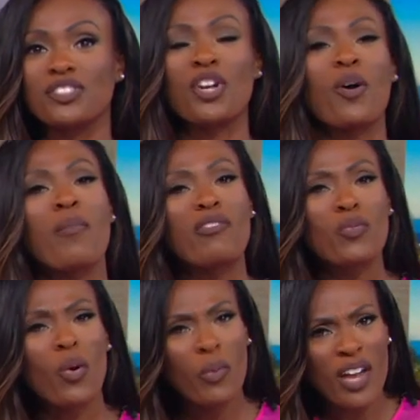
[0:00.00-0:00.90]
Hello. You know,
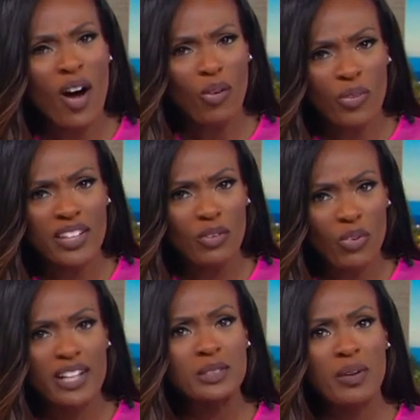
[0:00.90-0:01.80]
Melvin, were we all really
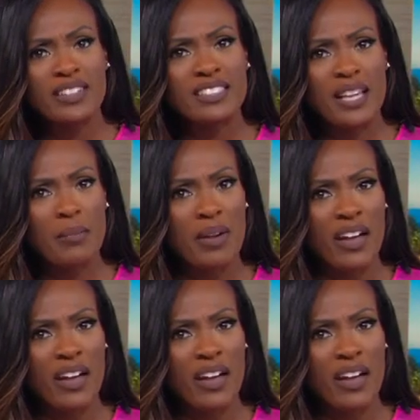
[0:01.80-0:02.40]
raised by the same